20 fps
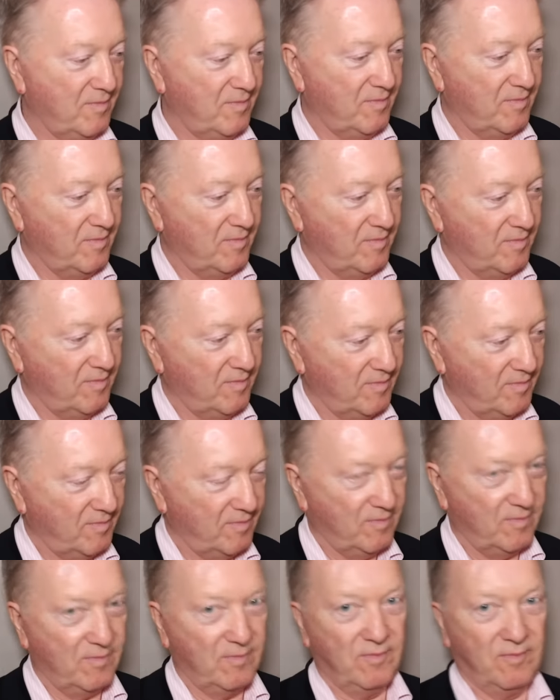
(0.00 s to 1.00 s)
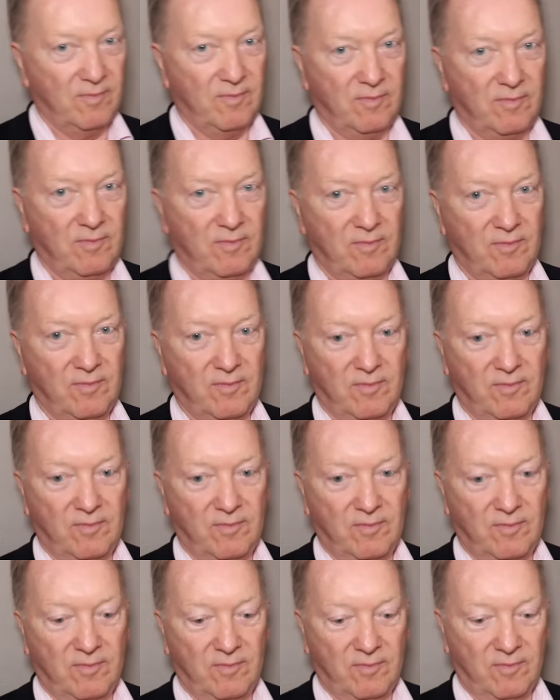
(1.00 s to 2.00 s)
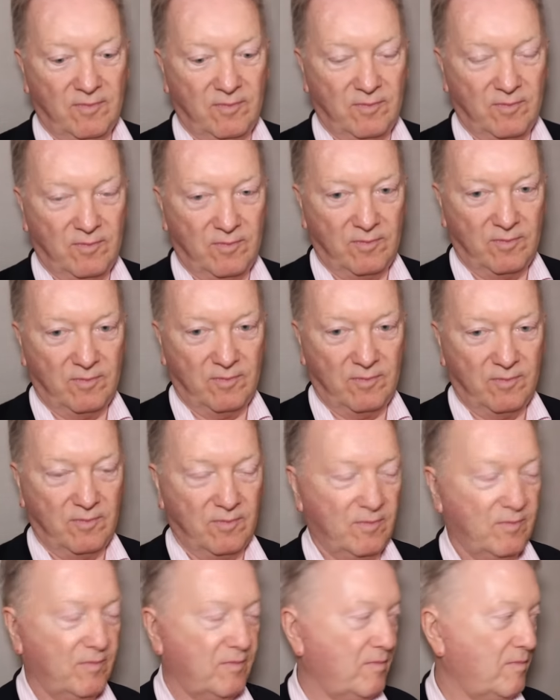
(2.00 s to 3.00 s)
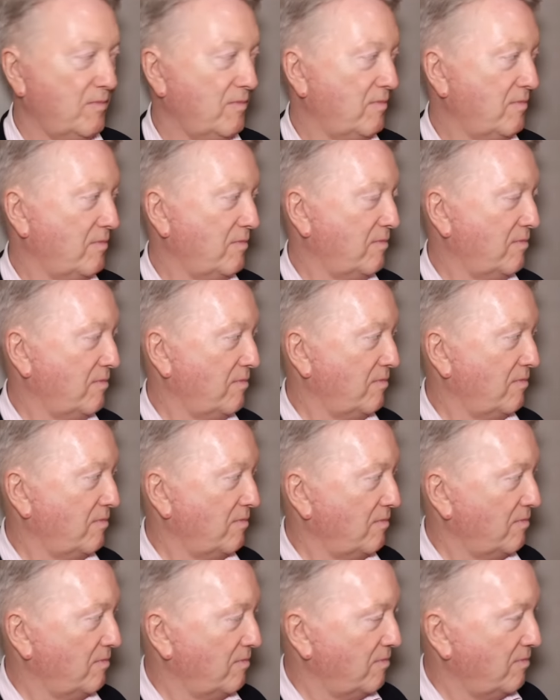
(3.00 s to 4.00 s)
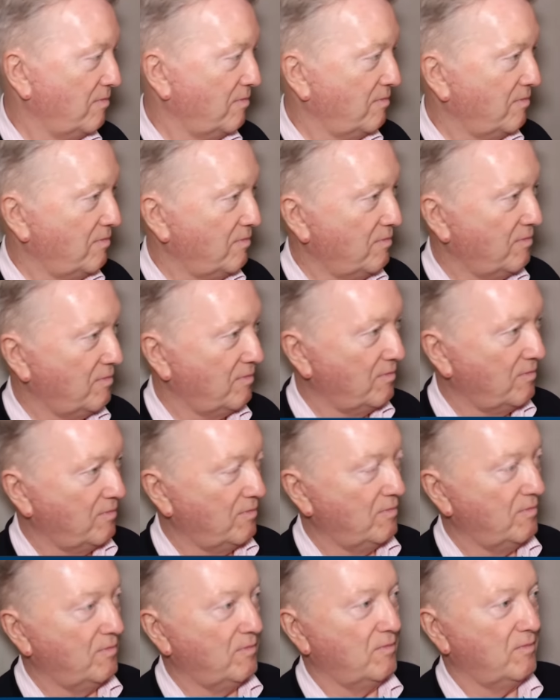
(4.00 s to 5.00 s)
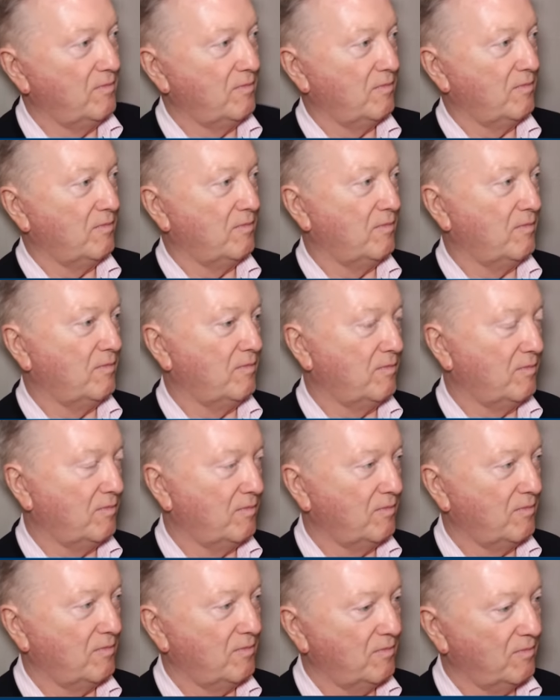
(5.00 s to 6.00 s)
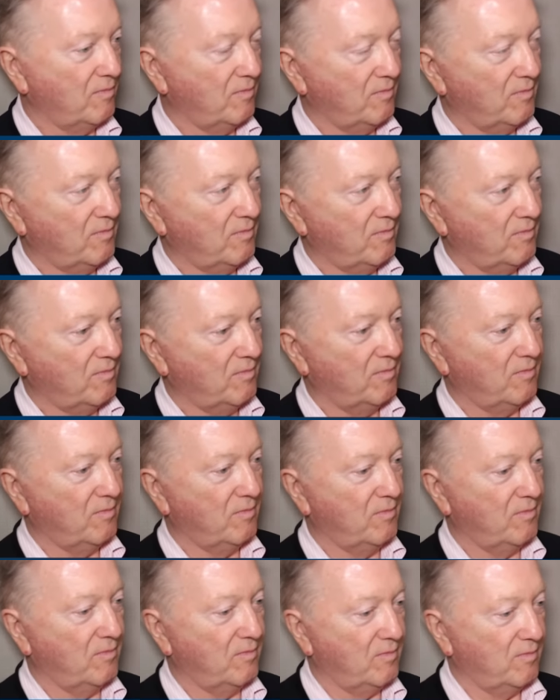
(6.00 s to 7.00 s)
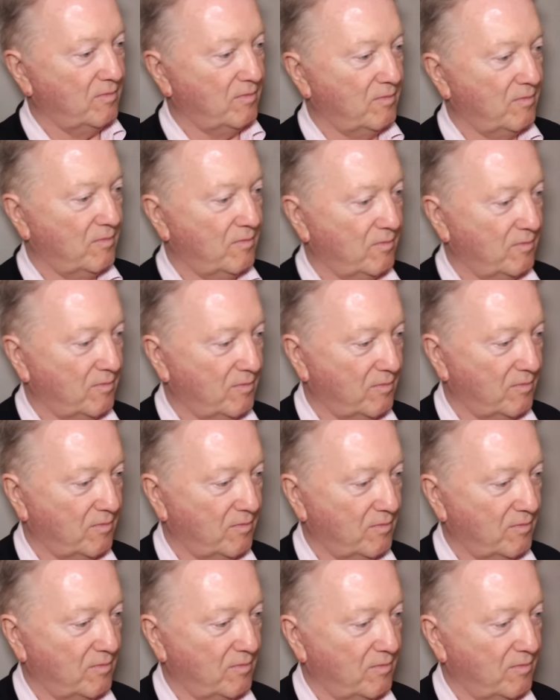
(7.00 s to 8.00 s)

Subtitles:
(not speaking)